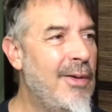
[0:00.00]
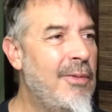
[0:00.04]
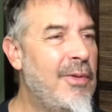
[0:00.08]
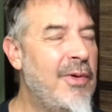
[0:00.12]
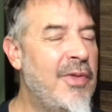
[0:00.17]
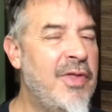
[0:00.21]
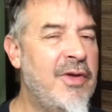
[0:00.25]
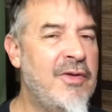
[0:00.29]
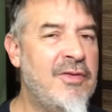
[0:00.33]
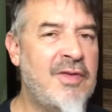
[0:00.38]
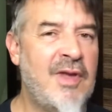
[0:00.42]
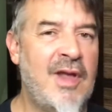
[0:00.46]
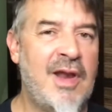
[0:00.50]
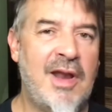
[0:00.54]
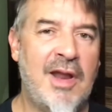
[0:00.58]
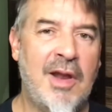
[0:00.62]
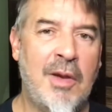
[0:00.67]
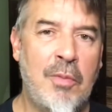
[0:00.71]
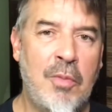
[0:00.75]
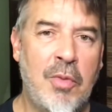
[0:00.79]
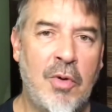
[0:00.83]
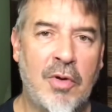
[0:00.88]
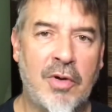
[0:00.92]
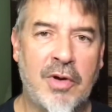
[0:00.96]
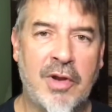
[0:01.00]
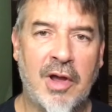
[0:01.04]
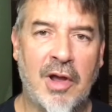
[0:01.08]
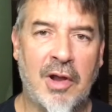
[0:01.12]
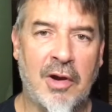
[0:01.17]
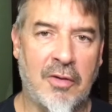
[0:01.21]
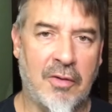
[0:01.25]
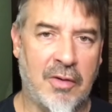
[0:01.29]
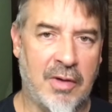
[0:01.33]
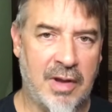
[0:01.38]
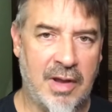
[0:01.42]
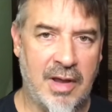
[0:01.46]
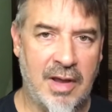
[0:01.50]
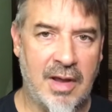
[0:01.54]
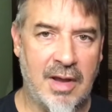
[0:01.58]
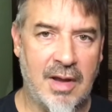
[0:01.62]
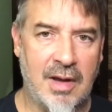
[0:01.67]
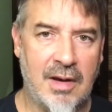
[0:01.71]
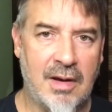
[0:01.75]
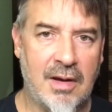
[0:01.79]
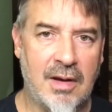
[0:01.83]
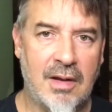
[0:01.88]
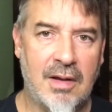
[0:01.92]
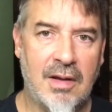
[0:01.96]
well, there's that emerald color
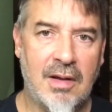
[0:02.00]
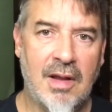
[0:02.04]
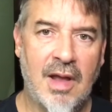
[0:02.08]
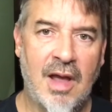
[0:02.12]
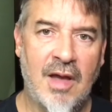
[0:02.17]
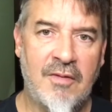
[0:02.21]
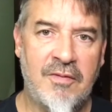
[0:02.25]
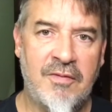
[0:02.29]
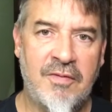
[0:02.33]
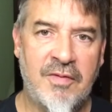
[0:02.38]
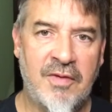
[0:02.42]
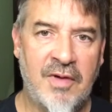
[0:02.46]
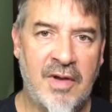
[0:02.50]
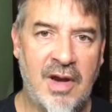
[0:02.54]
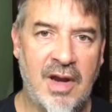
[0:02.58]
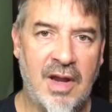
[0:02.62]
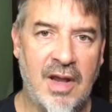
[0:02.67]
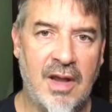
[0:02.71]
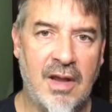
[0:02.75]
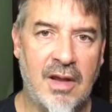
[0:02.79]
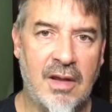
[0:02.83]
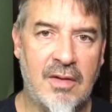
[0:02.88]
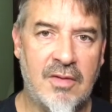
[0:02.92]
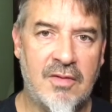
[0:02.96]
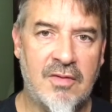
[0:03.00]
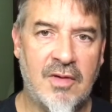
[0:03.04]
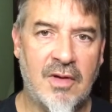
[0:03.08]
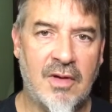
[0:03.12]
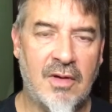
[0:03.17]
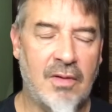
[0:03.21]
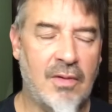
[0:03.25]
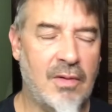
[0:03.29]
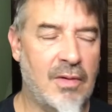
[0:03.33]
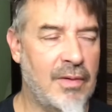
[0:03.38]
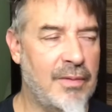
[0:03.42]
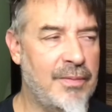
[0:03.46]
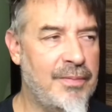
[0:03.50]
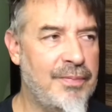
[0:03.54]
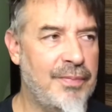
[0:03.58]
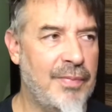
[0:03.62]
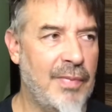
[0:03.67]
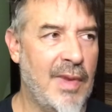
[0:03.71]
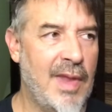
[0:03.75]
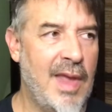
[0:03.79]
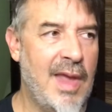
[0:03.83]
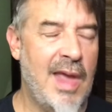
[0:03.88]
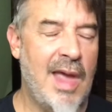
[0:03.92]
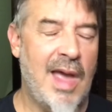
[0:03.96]
again. How funny. So
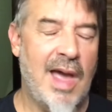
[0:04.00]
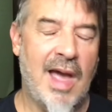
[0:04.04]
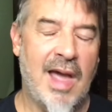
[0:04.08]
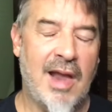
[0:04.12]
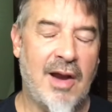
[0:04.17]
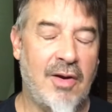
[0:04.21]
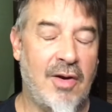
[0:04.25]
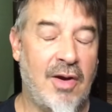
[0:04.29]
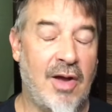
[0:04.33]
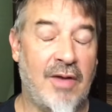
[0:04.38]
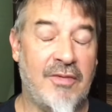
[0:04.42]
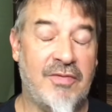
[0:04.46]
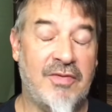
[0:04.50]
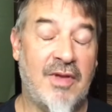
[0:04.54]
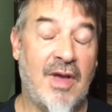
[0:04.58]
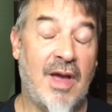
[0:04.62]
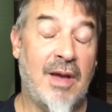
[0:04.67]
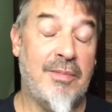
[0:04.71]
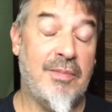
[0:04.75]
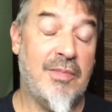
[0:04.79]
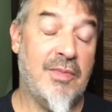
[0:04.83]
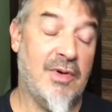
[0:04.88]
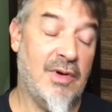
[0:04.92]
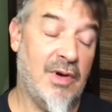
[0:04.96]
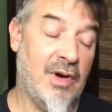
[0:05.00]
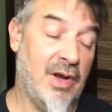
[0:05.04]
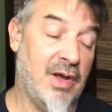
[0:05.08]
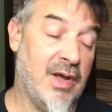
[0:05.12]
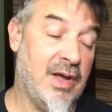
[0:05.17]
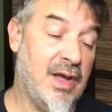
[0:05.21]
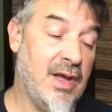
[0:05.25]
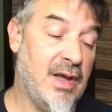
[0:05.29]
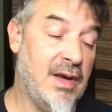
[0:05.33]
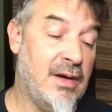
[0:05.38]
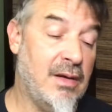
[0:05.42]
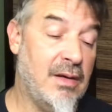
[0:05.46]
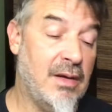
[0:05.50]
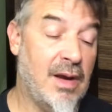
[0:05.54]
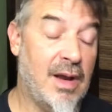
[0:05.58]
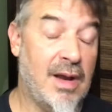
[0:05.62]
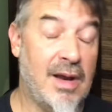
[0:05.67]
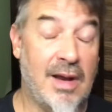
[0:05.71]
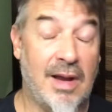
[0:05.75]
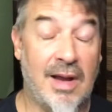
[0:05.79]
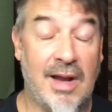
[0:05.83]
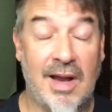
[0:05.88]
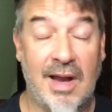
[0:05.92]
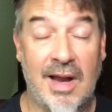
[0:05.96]
I don't know. I stopped looking.
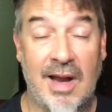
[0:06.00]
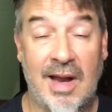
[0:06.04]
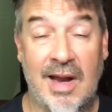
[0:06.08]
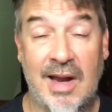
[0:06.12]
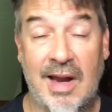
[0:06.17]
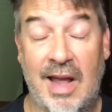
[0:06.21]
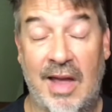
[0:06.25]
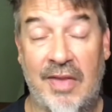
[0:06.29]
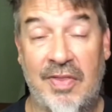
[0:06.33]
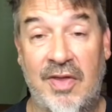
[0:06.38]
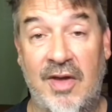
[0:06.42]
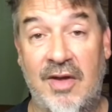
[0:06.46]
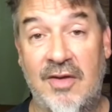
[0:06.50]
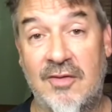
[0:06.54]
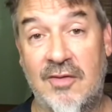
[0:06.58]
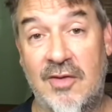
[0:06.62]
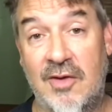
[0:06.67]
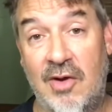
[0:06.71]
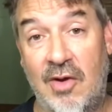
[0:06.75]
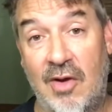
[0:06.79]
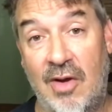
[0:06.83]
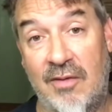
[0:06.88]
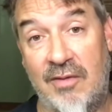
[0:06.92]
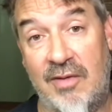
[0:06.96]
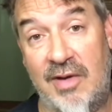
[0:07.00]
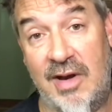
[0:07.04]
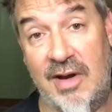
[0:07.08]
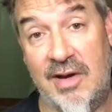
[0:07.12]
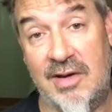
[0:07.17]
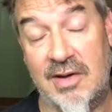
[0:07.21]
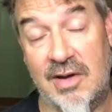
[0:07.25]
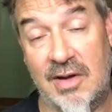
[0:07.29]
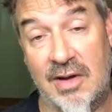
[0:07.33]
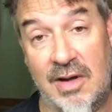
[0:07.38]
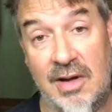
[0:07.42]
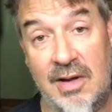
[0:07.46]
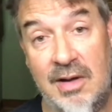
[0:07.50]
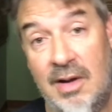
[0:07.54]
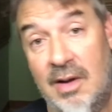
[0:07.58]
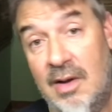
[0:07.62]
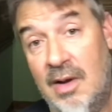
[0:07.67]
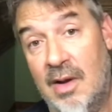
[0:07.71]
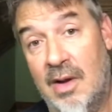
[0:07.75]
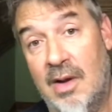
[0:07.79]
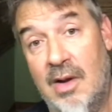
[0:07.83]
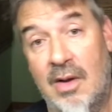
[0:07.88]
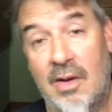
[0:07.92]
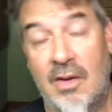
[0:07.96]
Uh, I got things to do. I need to
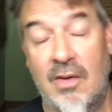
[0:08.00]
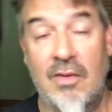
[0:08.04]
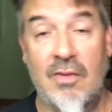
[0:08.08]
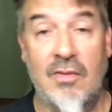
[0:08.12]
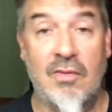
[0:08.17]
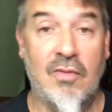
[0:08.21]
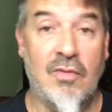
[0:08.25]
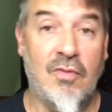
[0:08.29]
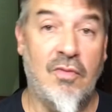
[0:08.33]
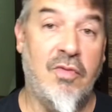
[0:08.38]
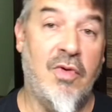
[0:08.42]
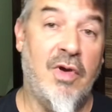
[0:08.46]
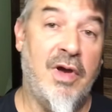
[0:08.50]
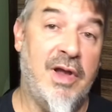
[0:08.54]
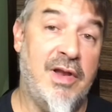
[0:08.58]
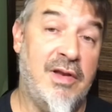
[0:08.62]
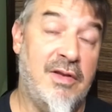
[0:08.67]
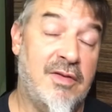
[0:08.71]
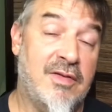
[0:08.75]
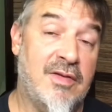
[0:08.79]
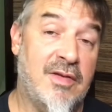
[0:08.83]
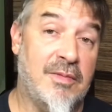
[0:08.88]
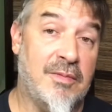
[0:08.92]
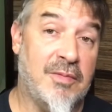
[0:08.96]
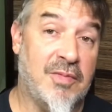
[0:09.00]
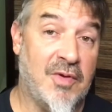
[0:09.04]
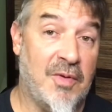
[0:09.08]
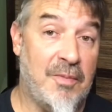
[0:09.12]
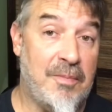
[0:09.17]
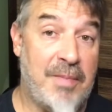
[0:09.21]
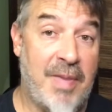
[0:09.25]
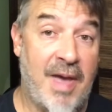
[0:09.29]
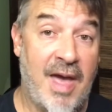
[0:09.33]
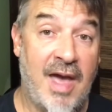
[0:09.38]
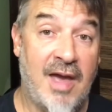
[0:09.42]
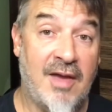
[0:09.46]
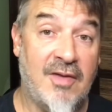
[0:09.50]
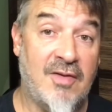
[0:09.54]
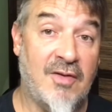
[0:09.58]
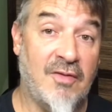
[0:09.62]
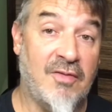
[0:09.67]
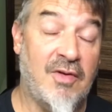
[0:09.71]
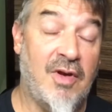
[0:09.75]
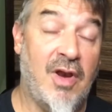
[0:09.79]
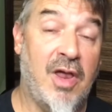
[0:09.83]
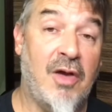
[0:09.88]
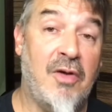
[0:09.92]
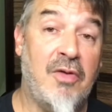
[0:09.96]
run some bags
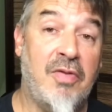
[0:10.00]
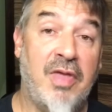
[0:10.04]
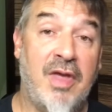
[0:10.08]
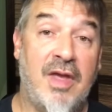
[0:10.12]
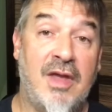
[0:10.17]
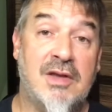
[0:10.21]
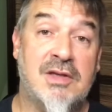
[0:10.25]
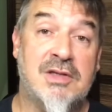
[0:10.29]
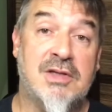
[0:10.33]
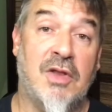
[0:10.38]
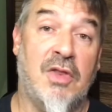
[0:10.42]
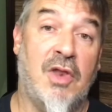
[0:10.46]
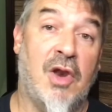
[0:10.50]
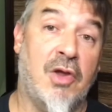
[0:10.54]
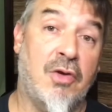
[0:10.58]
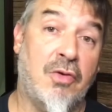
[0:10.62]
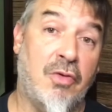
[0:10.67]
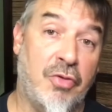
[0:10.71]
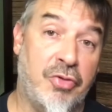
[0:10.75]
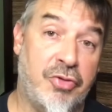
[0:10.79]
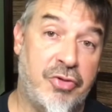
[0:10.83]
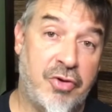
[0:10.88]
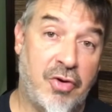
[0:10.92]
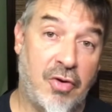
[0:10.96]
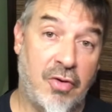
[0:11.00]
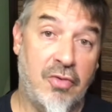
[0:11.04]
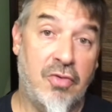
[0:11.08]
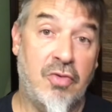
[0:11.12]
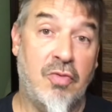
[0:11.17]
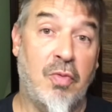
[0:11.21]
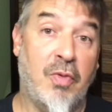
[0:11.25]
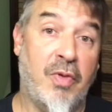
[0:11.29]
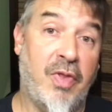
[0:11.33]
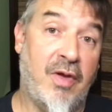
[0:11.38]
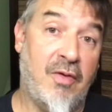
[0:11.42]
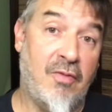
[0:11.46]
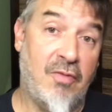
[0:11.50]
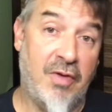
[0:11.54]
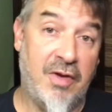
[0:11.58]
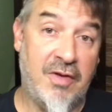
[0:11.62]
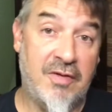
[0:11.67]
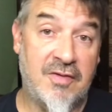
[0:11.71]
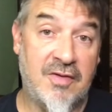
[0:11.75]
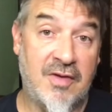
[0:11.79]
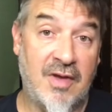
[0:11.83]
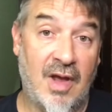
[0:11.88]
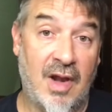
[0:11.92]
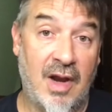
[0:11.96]
of clothing to the local church where they
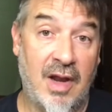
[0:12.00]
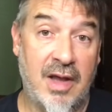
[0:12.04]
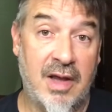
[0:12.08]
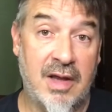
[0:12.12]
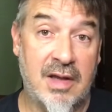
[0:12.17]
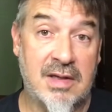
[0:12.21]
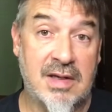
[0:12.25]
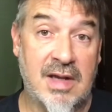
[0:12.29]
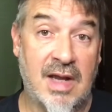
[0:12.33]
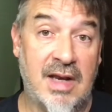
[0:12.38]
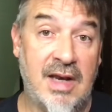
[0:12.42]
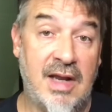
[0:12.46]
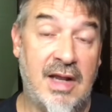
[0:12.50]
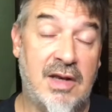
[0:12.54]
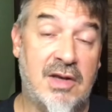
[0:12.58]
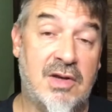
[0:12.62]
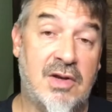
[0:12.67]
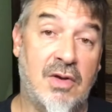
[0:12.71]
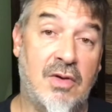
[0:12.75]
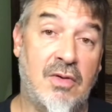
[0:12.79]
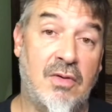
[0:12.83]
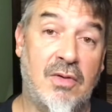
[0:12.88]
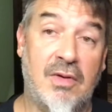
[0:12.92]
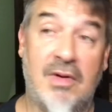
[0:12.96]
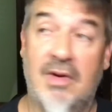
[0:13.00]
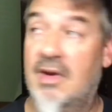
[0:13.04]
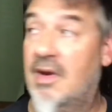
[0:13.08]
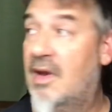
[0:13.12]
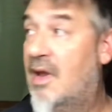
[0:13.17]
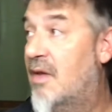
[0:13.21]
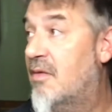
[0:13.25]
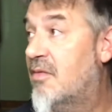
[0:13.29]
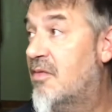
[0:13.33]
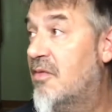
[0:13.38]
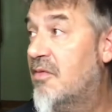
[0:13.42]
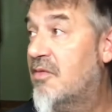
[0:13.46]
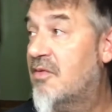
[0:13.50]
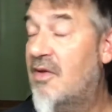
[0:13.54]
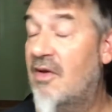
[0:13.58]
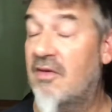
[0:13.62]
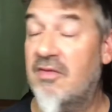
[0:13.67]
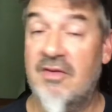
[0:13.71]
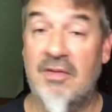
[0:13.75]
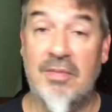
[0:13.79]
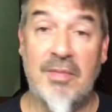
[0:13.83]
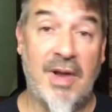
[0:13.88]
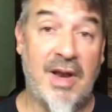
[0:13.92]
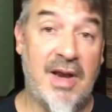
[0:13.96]
resell it. I need to give some
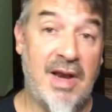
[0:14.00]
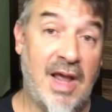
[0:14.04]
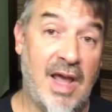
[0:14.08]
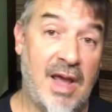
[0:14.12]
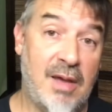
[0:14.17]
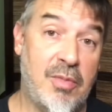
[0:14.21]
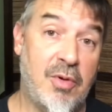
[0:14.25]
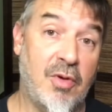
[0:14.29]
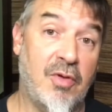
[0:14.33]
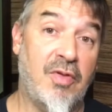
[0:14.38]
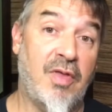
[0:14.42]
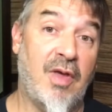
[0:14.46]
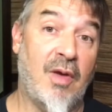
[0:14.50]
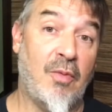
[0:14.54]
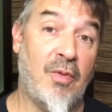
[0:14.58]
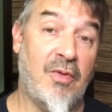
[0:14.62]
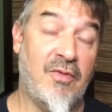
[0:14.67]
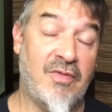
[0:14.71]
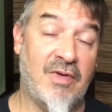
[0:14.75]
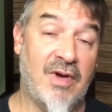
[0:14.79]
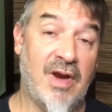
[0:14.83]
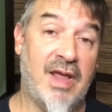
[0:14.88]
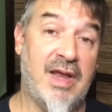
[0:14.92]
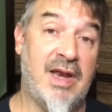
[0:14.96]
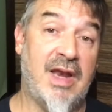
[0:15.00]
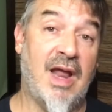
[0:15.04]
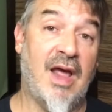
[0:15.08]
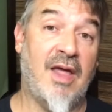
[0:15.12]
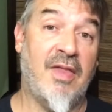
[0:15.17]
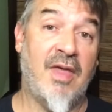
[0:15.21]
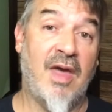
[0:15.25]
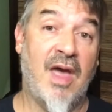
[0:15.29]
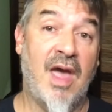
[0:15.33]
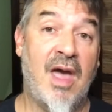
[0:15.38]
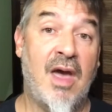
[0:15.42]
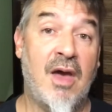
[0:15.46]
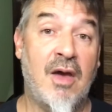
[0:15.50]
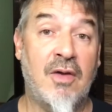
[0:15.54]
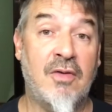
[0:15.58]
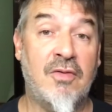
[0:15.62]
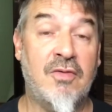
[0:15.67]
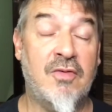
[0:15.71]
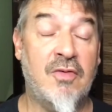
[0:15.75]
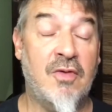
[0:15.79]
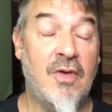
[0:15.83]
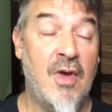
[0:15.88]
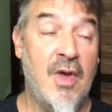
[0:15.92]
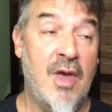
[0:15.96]
stuff to my neighbor that we've cleaned out of the
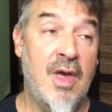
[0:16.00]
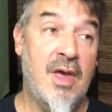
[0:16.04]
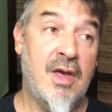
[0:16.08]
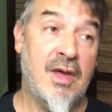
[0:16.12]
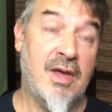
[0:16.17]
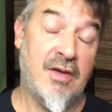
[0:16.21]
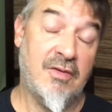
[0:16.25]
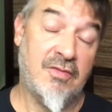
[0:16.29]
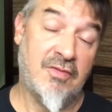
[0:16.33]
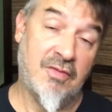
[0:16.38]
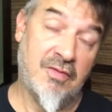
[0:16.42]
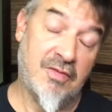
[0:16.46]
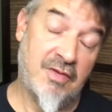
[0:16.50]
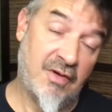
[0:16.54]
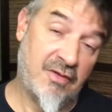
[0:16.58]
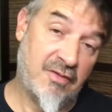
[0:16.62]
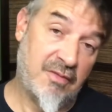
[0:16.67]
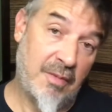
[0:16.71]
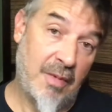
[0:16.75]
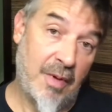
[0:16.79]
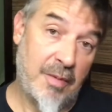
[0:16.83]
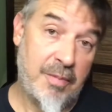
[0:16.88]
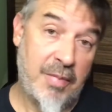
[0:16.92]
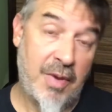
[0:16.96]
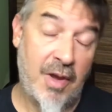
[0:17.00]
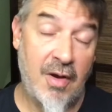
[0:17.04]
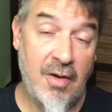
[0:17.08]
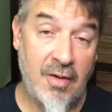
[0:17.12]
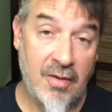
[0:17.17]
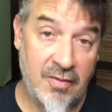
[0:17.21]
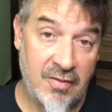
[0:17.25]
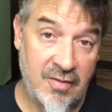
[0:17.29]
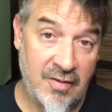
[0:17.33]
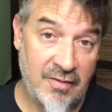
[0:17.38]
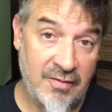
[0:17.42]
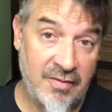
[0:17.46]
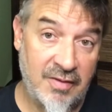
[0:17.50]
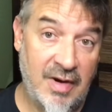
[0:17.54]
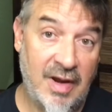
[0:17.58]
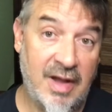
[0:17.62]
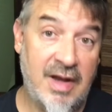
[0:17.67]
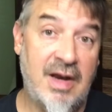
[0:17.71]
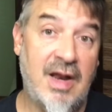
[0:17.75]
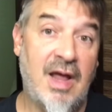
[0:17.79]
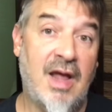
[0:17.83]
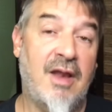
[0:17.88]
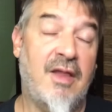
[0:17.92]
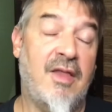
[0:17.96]
house, give some stuff to my parents that I've
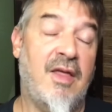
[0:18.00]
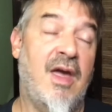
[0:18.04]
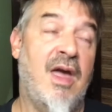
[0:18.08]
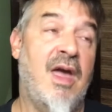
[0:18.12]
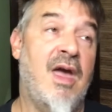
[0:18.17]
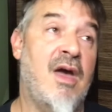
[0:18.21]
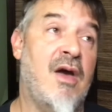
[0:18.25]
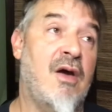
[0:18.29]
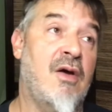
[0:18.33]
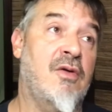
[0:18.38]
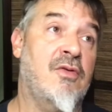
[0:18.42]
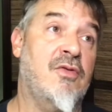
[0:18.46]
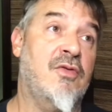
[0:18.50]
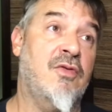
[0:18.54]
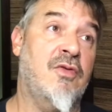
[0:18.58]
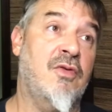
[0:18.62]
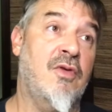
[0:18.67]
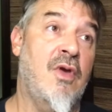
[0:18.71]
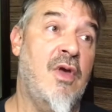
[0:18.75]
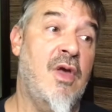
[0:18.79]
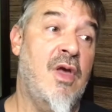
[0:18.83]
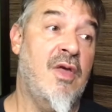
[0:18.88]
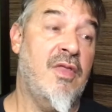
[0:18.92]
cleaned out of the house.